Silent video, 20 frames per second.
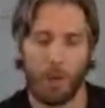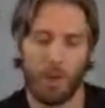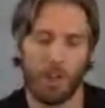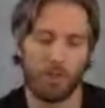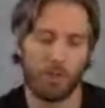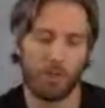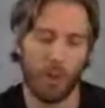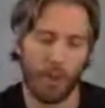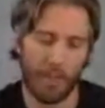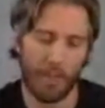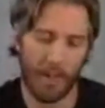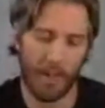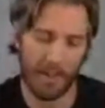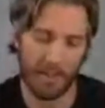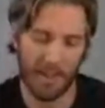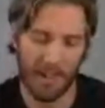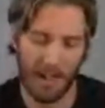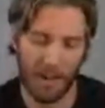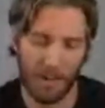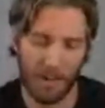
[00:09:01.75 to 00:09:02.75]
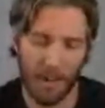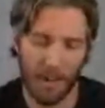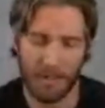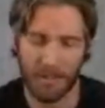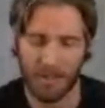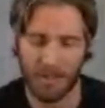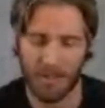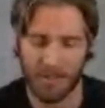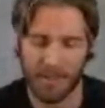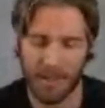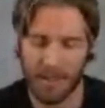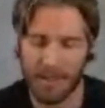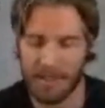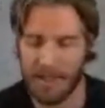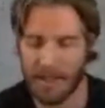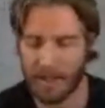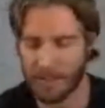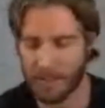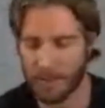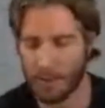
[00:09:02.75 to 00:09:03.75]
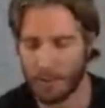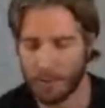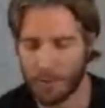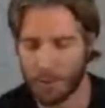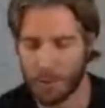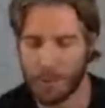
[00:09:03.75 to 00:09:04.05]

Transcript: we can run that down, as you can see, down to sort of